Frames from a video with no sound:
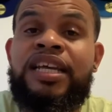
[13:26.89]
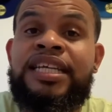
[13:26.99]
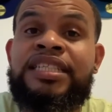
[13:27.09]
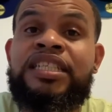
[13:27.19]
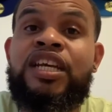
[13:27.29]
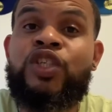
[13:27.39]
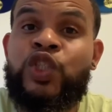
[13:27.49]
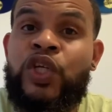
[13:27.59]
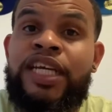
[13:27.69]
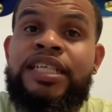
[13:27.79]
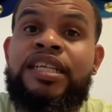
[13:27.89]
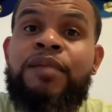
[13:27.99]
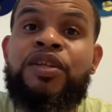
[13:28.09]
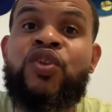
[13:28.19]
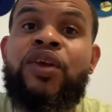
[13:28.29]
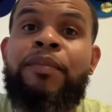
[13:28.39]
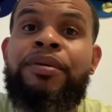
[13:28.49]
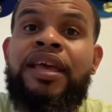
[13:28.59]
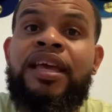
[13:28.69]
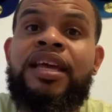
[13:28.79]
is trade the number 3
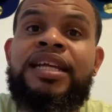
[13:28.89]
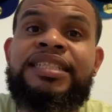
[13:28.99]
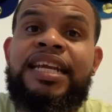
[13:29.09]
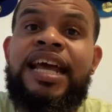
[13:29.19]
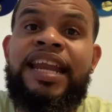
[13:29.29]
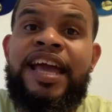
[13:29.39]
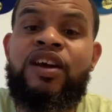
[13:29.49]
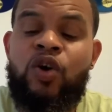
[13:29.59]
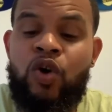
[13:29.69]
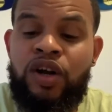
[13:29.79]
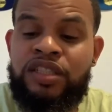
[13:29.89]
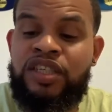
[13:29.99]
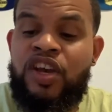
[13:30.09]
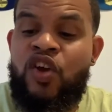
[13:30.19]
pick to the Atlanta Hawks,